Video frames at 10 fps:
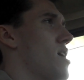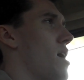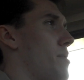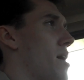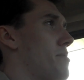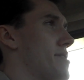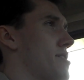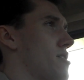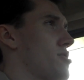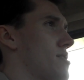and my iPod
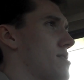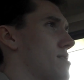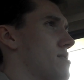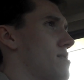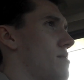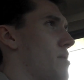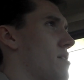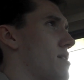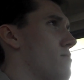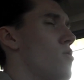Touch is
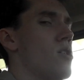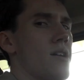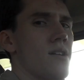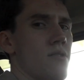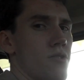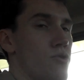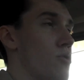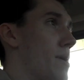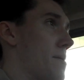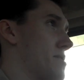apparently wonky, or
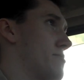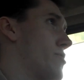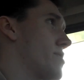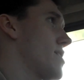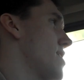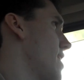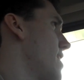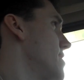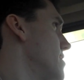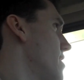Google Maps is wonky,
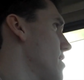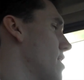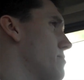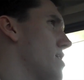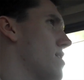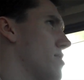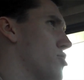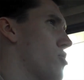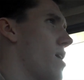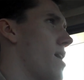and uh, led me
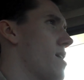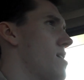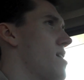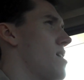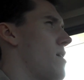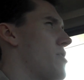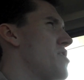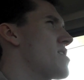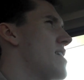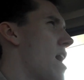astray I
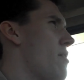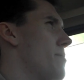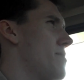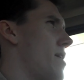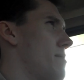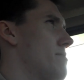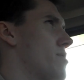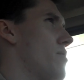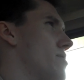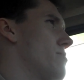think now I'm I'm
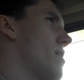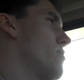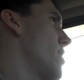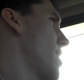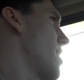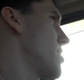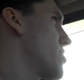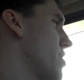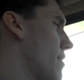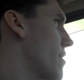going the right way. I
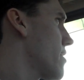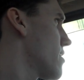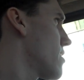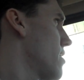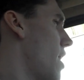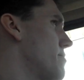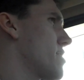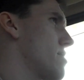think. I'm not